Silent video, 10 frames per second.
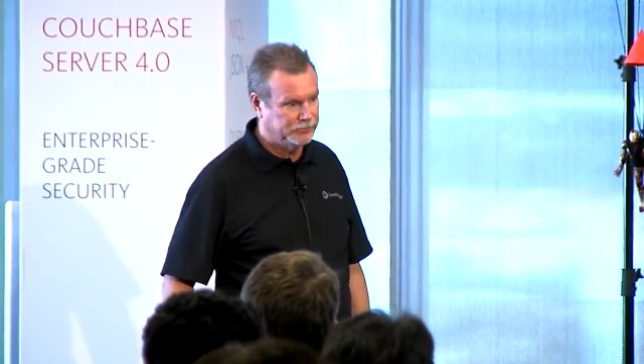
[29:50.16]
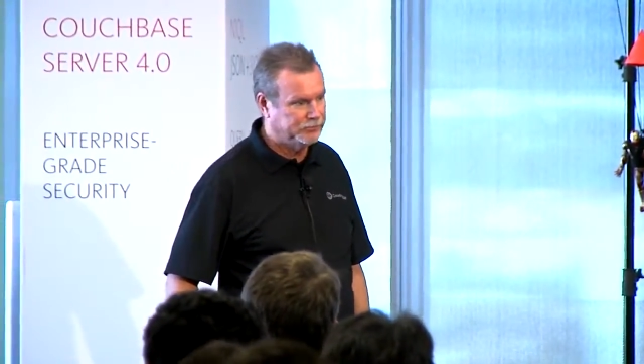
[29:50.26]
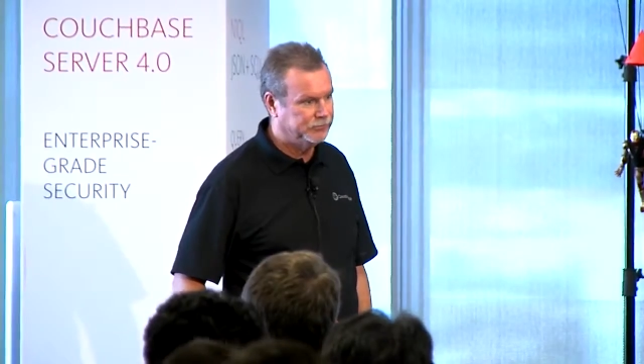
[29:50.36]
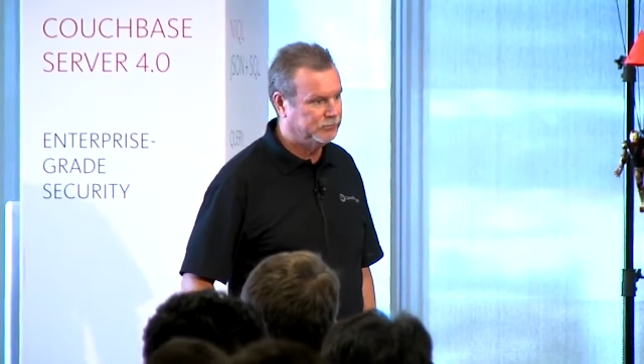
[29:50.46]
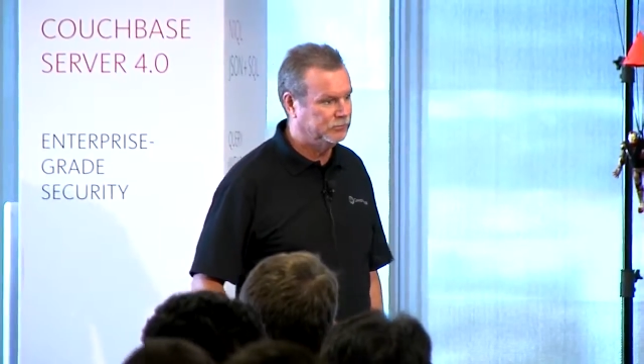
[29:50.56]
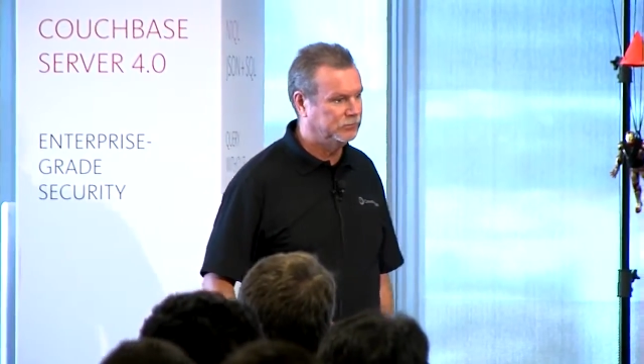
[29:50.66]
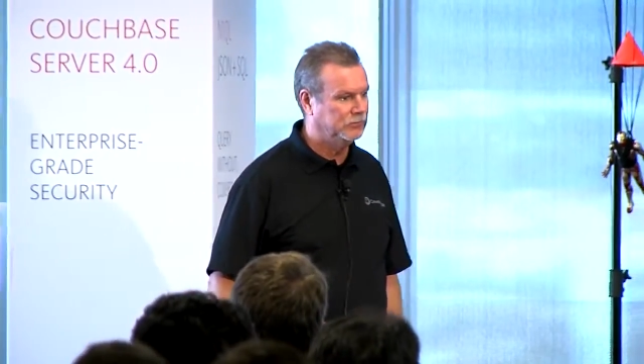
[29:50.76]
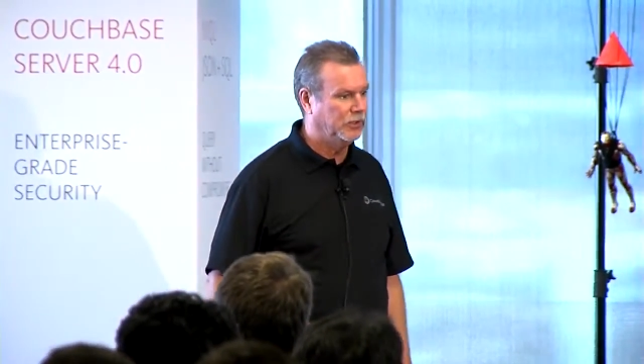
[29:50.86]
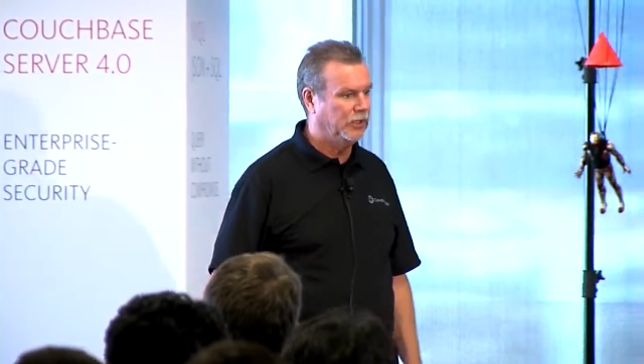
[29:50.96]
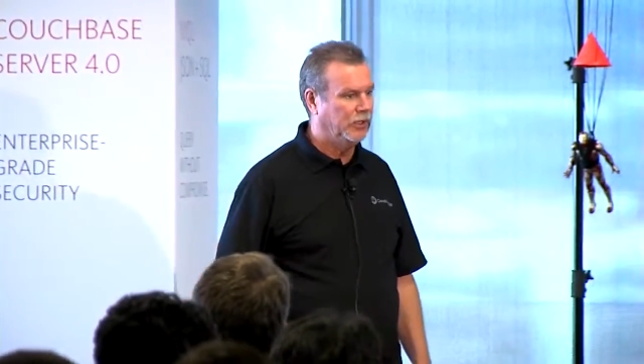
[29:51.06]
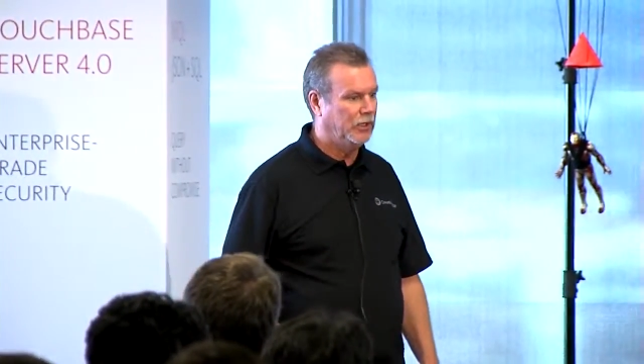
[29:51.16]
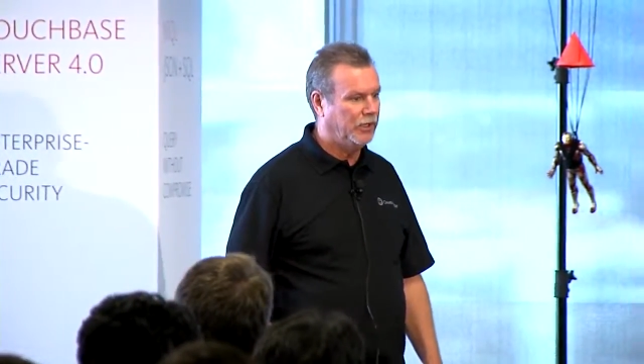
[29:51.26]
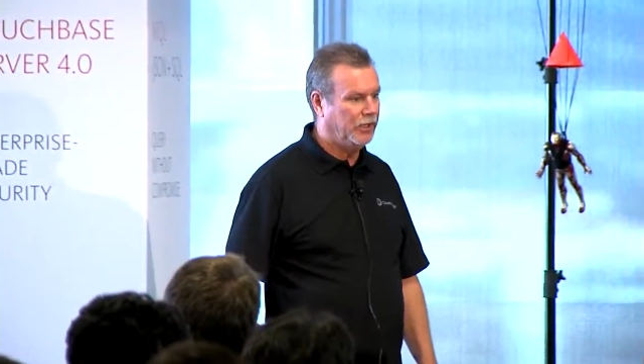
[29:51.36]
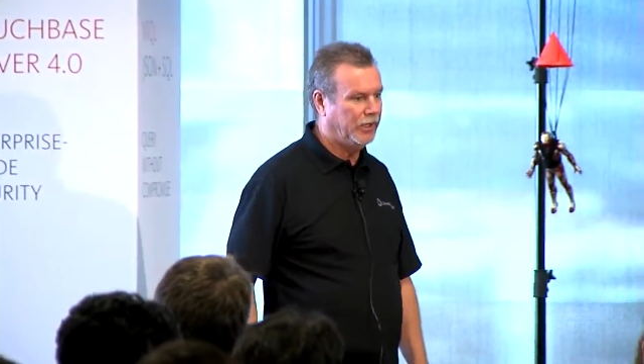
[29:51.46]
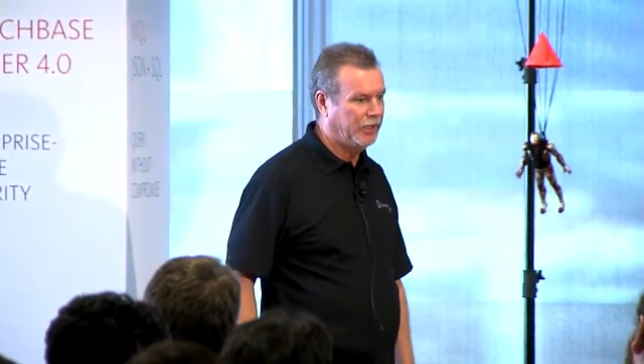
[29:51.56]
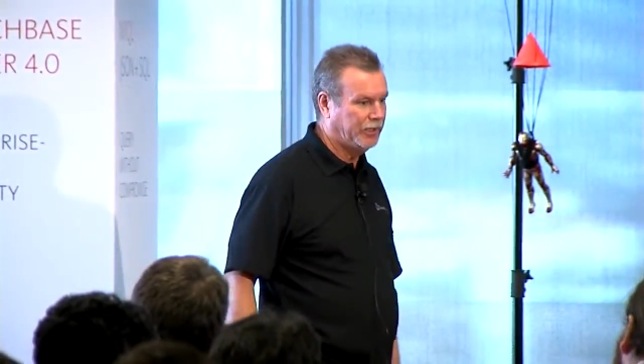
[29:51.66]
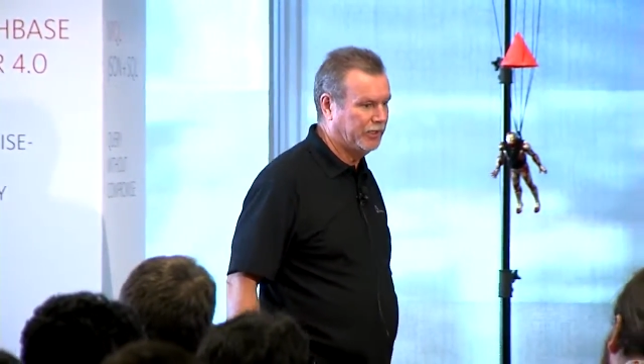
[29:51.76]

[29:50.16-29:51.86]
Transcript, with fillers: And so if anybody has